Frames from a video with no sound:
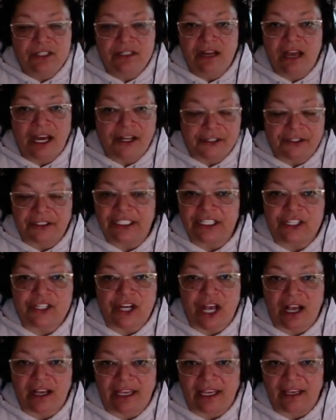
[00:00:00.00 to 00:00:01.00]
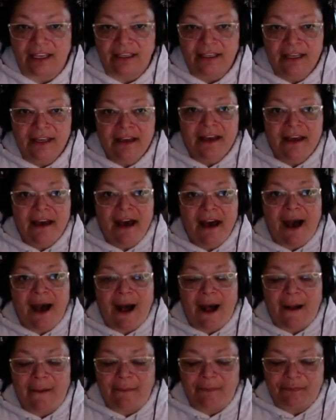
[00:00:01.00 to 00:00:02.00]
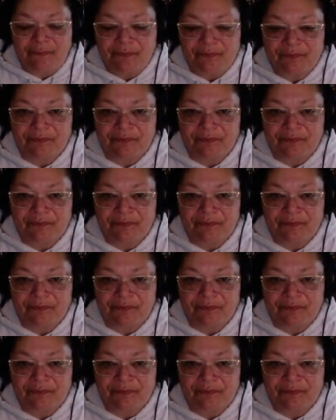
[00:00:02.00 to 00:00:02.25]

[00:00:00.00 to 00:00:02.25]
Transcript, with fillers: utterly shocking. Um,